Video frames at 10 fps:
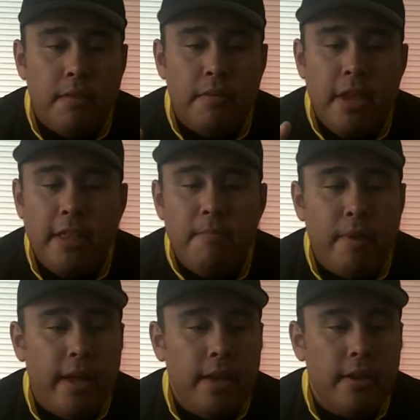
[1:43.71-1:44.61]
Nothing
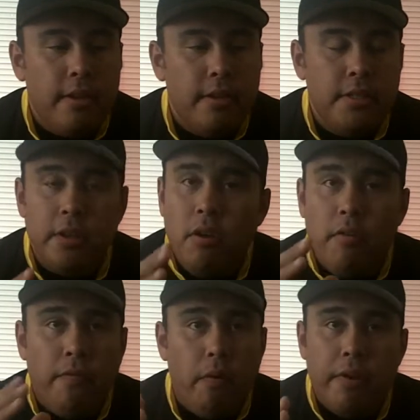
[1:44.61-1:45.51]
but to
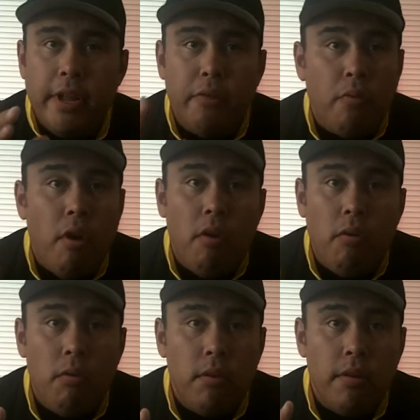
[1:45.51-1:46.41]
go forward and grow